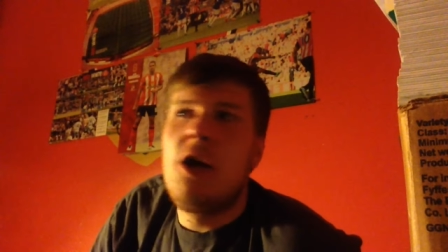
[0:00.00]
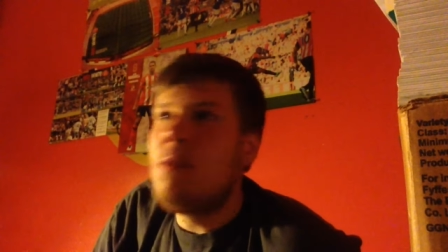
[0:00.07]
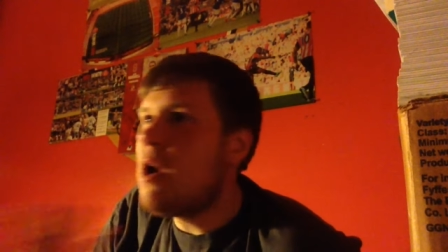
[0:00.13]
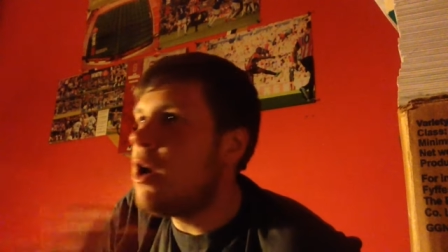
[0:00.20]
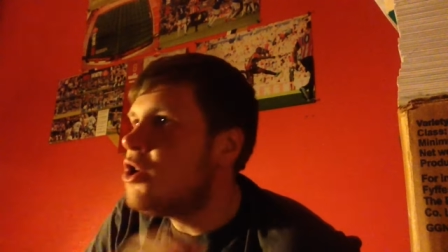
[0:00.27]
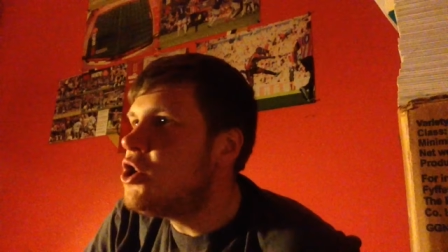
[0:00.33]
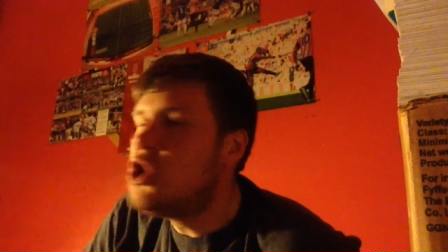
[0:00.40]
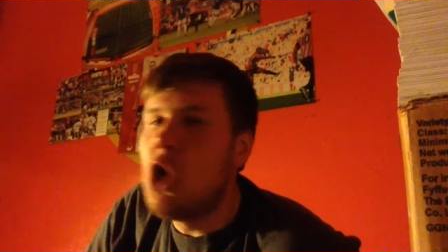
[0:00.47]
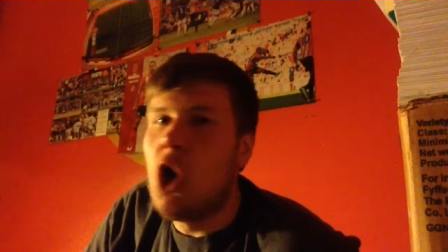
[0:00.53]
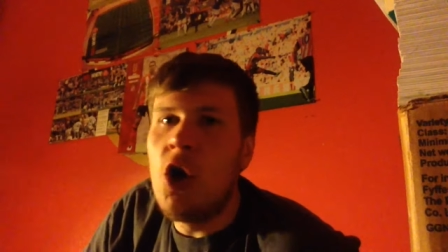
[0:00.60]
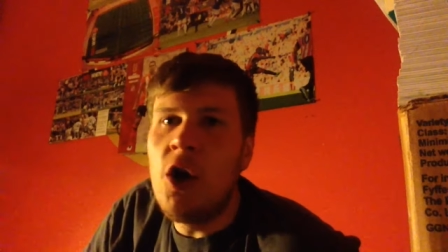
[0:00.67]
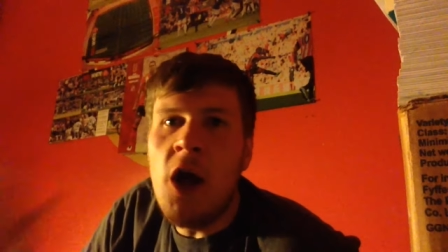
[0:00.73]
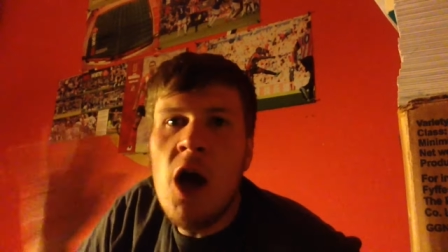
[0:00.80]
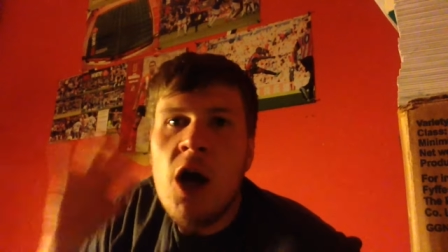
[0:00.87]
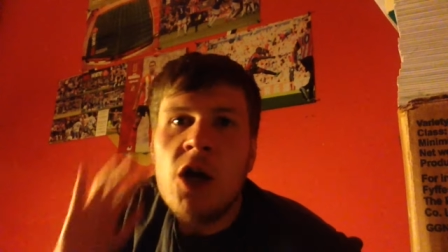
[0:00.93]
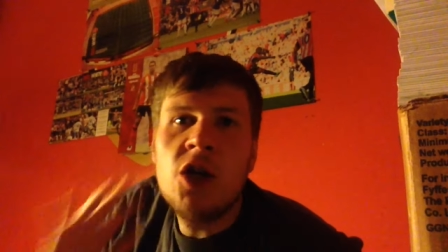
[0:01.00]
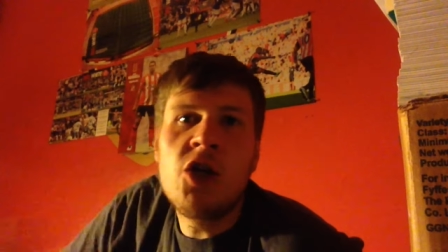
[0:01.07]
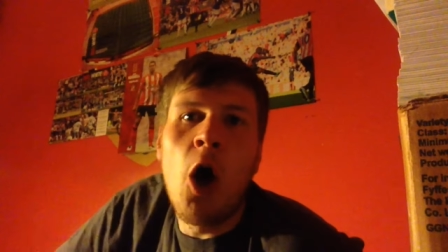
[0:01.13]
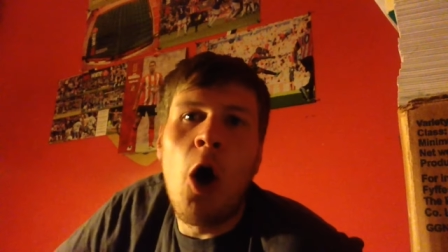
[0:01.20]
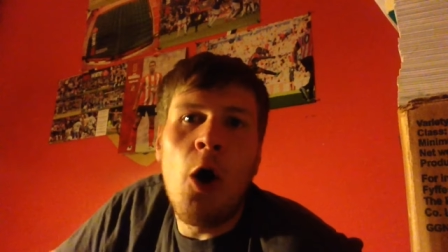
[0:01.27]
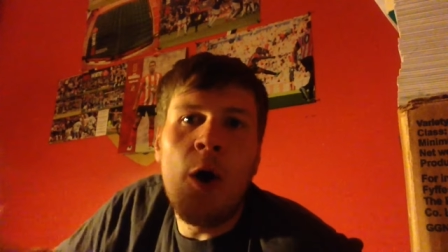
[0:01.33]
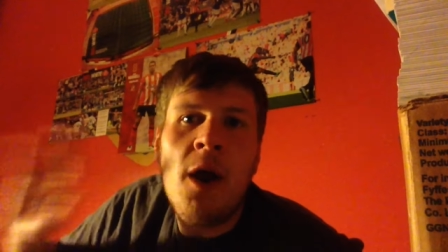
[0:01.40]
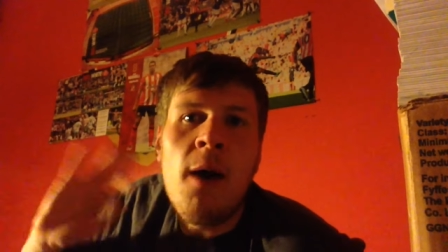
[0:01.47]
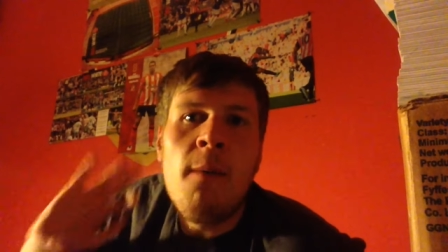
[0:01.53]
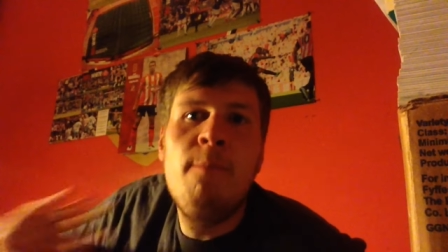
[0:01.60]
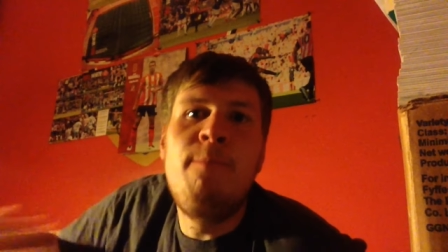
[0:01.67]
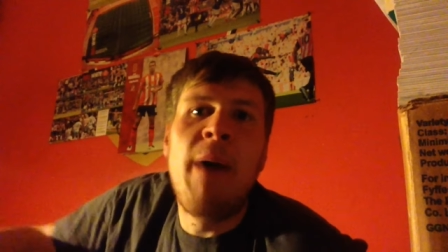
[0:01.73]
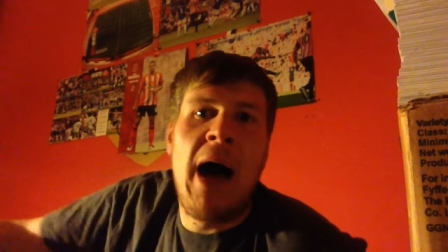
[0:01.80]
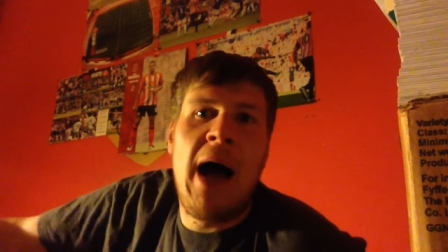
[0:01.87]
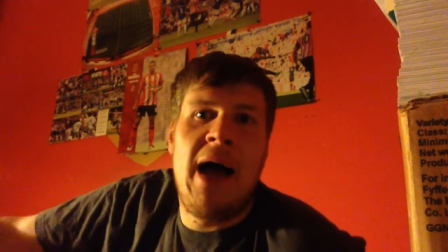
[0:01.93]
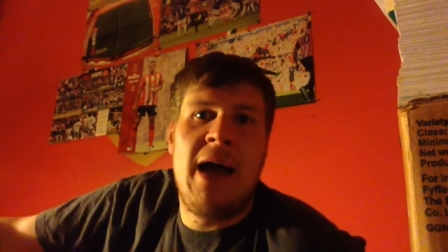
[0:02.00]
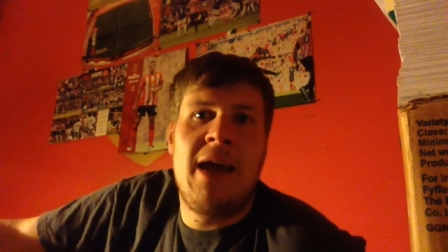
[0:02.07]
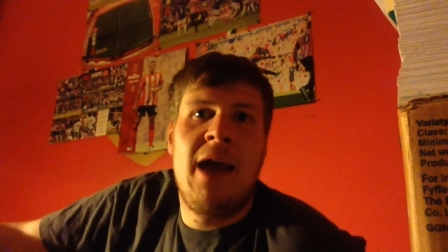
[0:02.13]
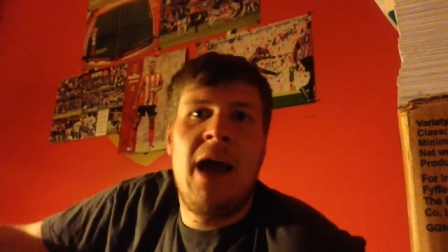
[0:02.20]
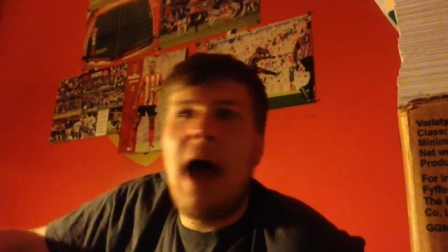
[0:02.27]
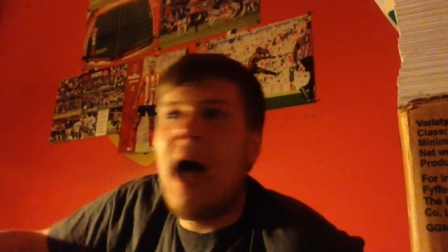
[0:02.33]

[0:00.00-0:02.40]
We are done, gone, bye.